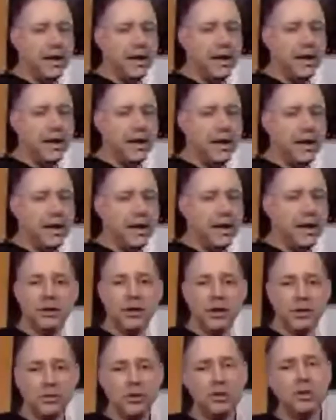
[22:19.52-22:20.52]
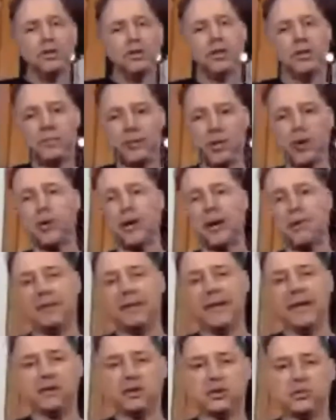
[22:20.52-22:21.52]
A programming language
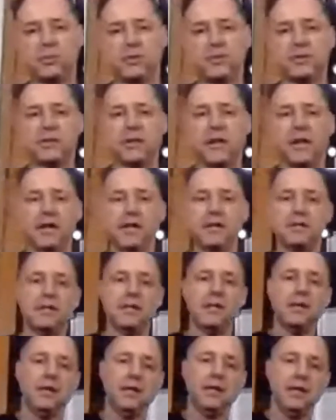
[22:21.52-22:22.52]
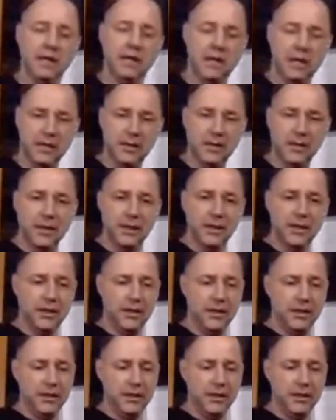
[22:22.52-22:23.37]
is precise. The